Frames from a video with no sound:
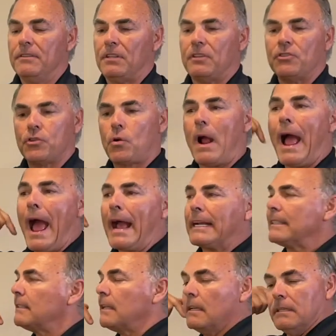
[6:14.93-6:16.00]
a
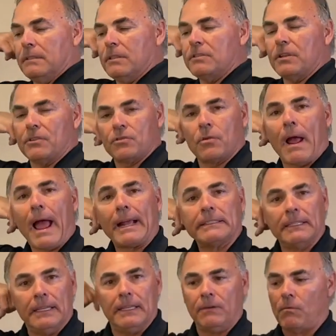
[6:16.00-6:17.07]
tract
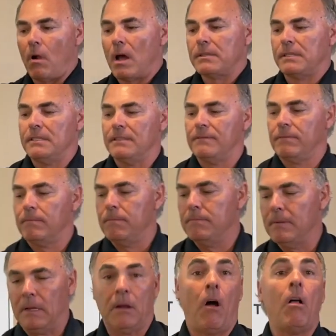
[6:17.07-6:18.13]
in Ross's,
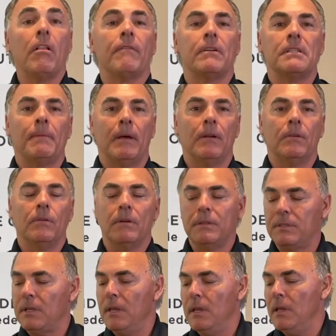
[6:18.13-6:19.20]
in all of our spinal
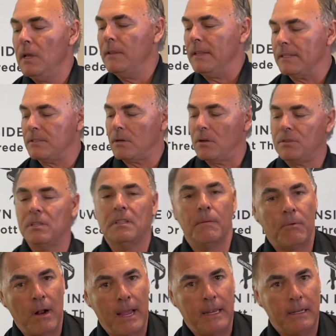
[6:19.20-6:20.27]
cords, that starts in the
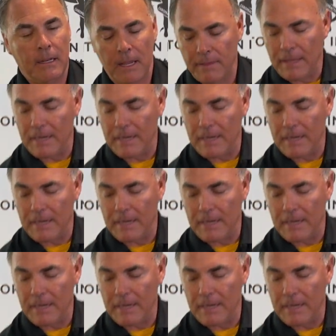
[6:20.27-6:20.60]
brain and then